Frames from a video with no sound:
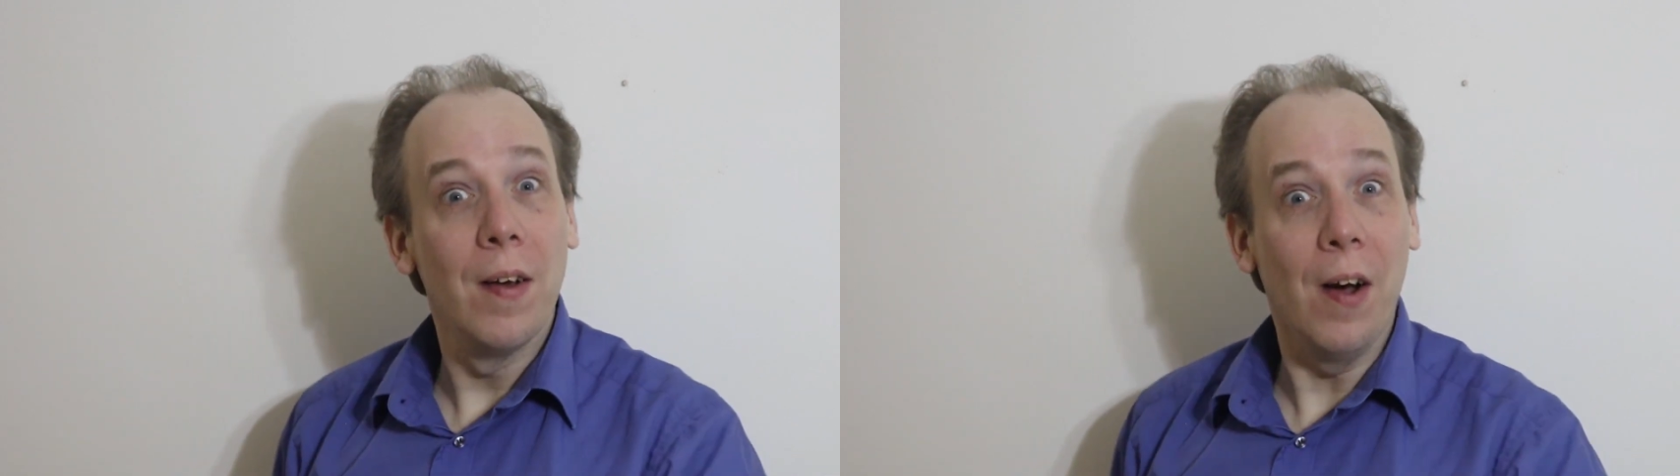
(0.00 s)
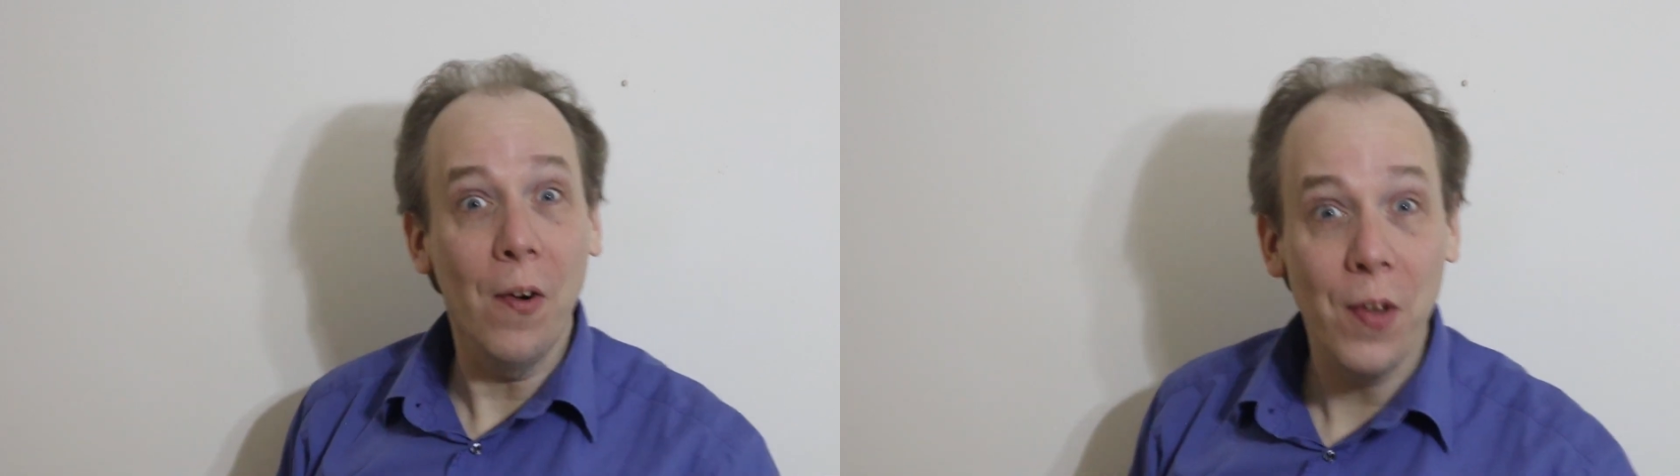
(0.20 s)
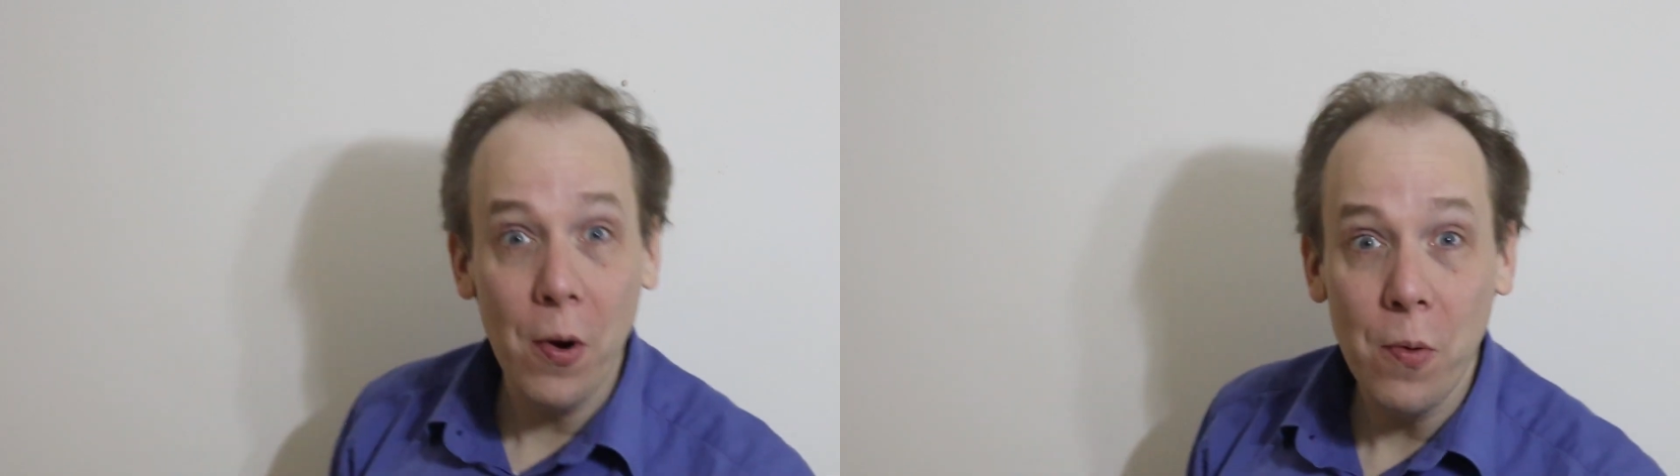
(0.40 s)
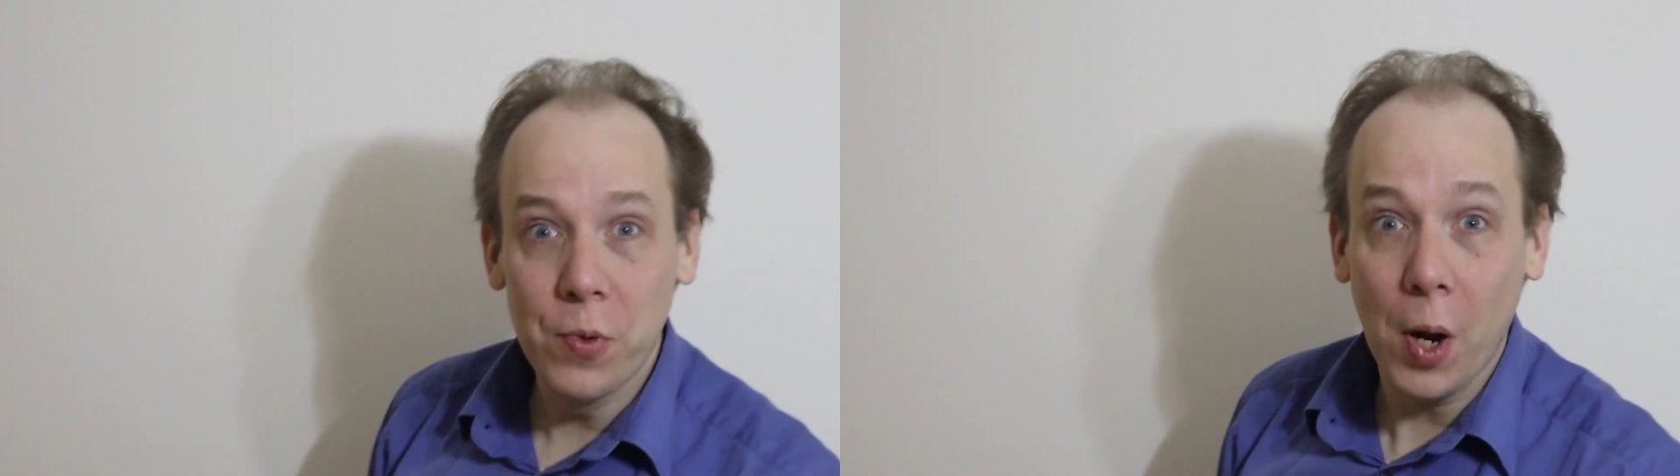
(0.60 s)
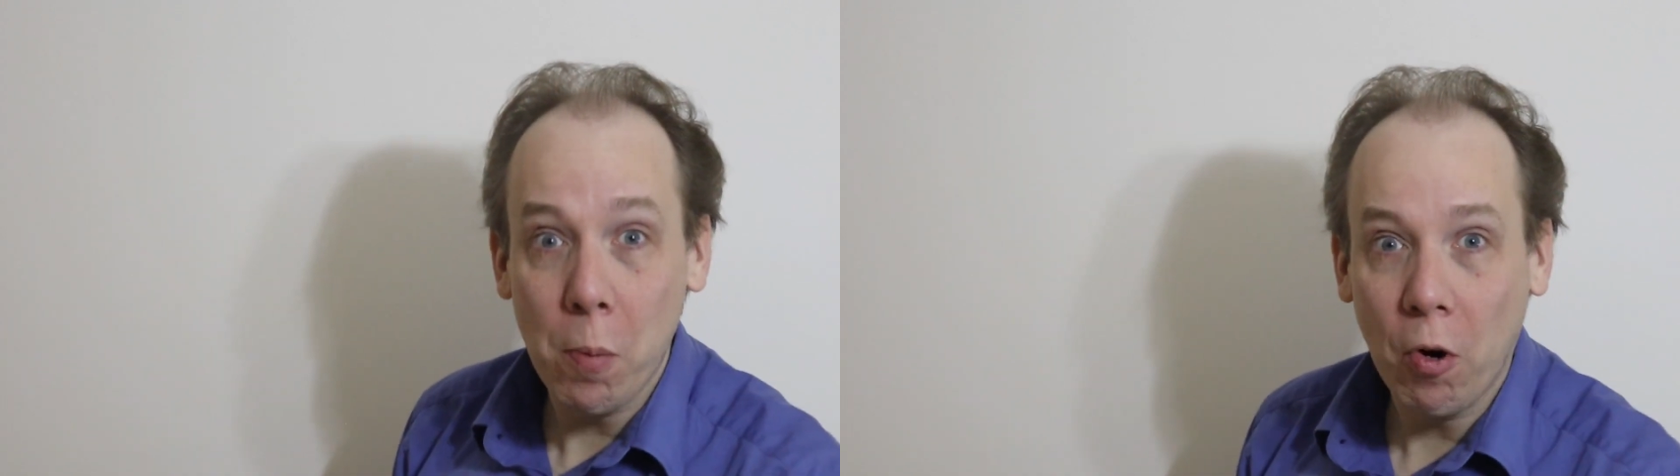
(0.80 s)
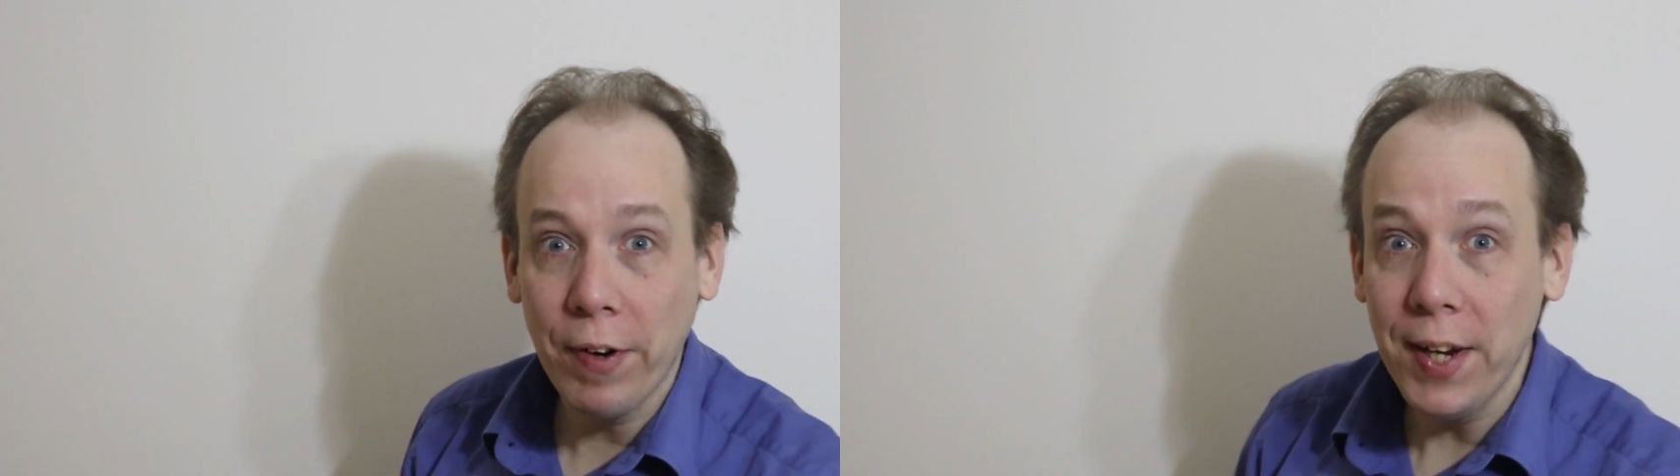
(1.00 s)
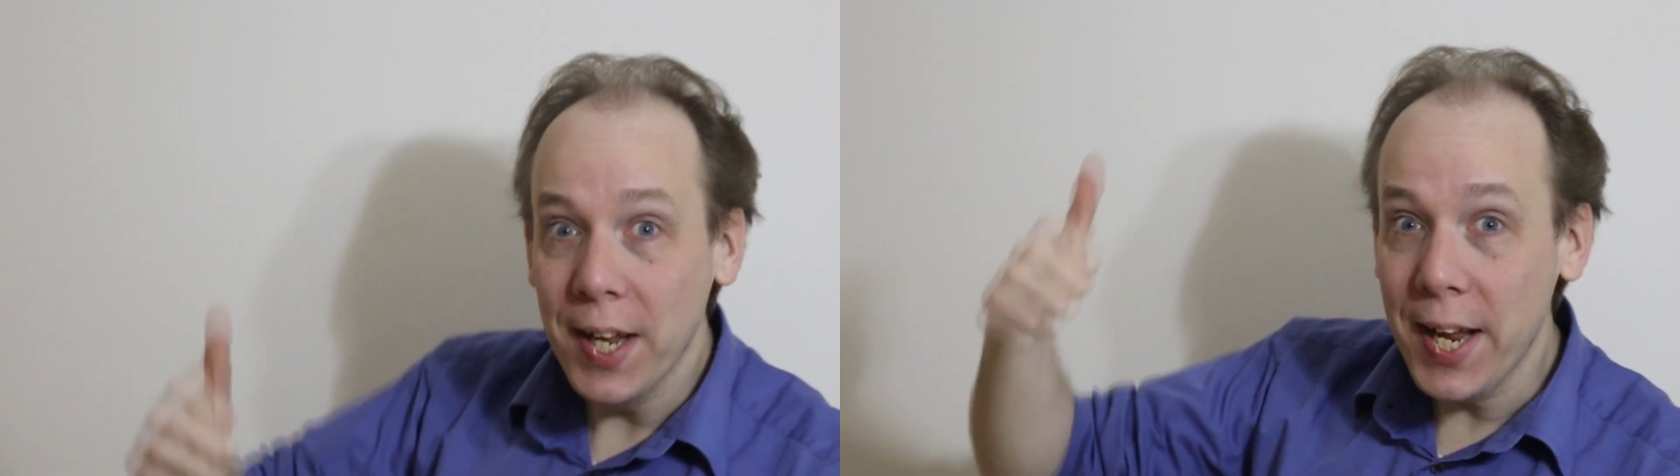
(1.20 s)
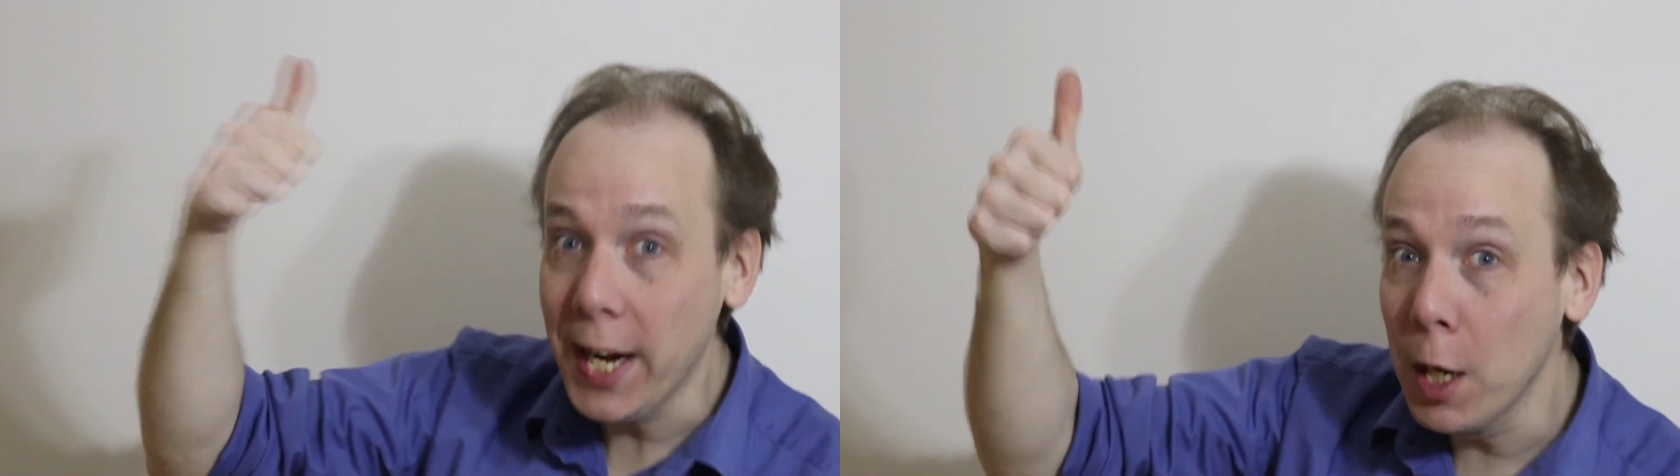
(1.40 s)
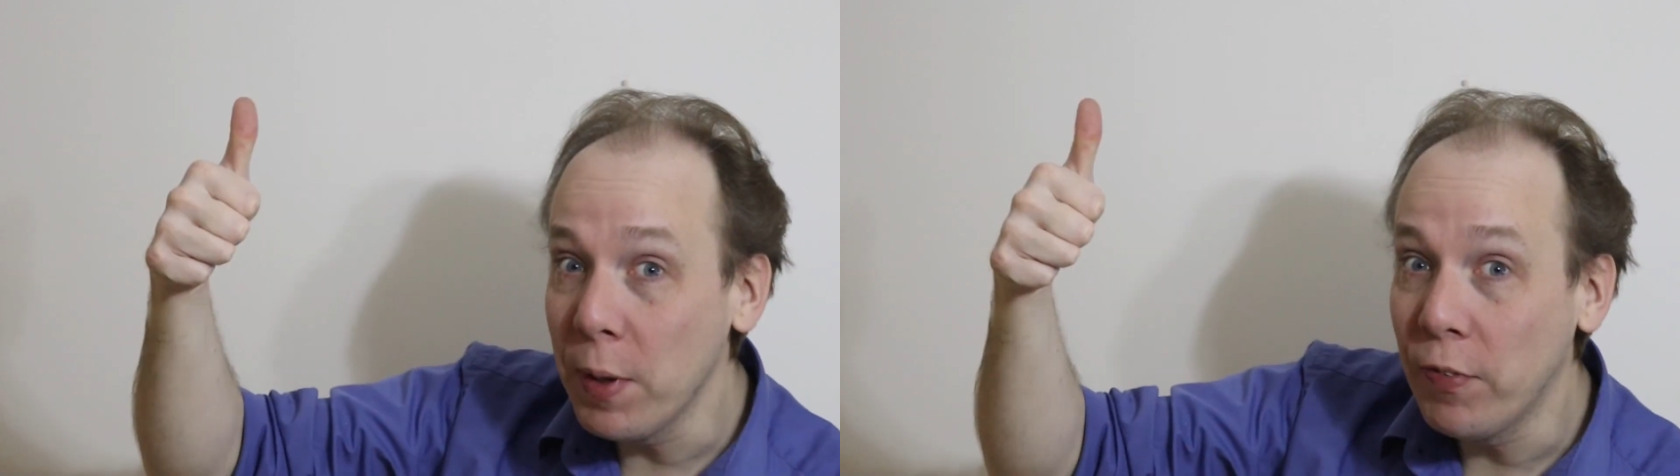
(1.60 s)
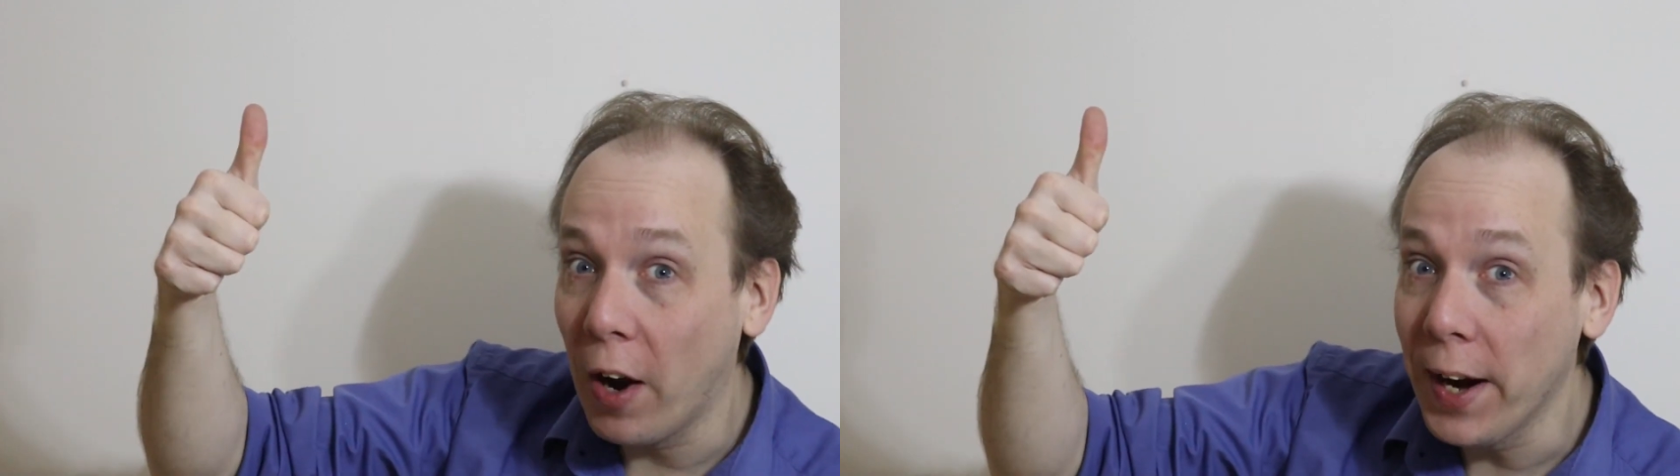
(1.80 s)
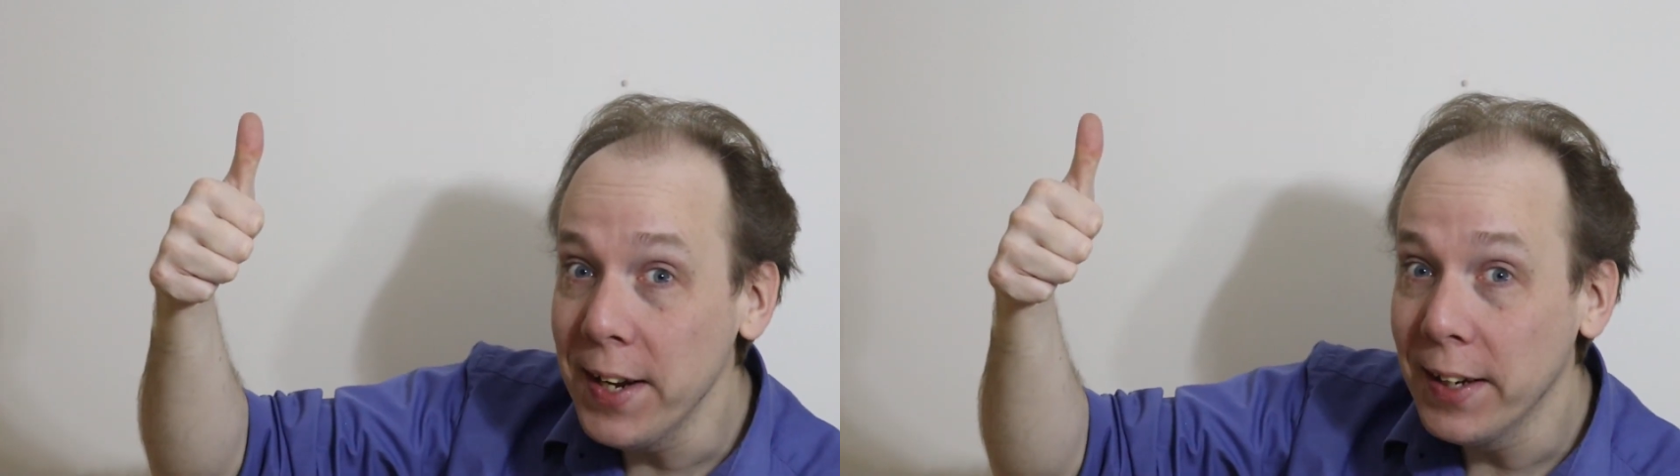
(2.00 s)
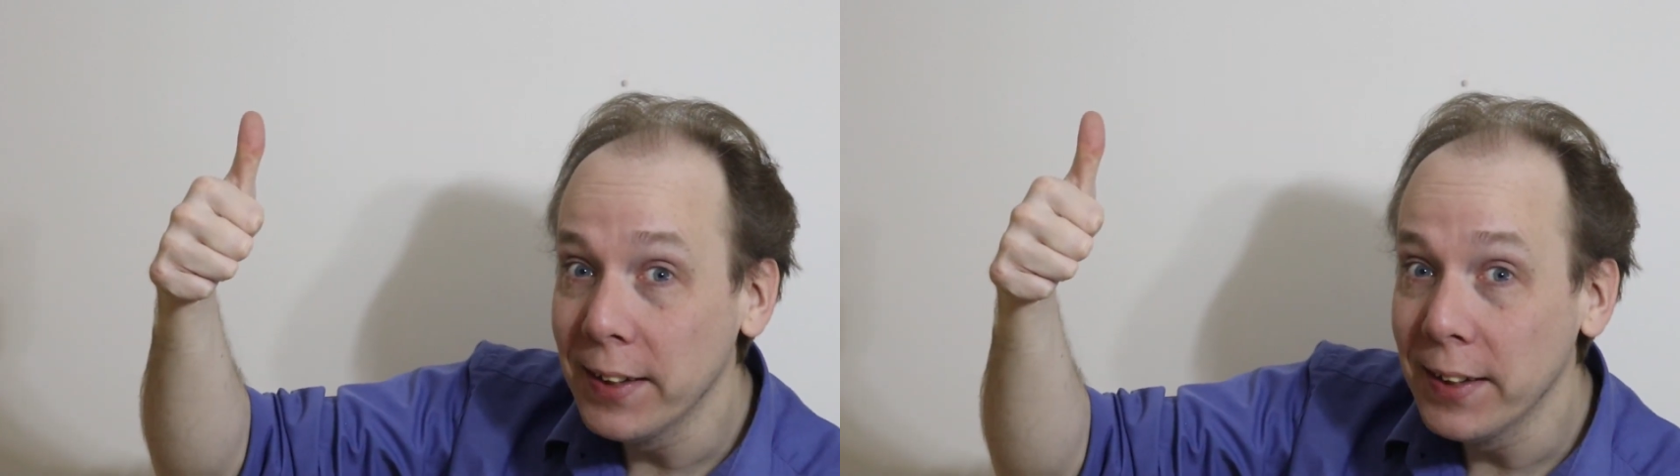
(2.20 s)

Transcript: Oh no, don't worry, it'll be fine.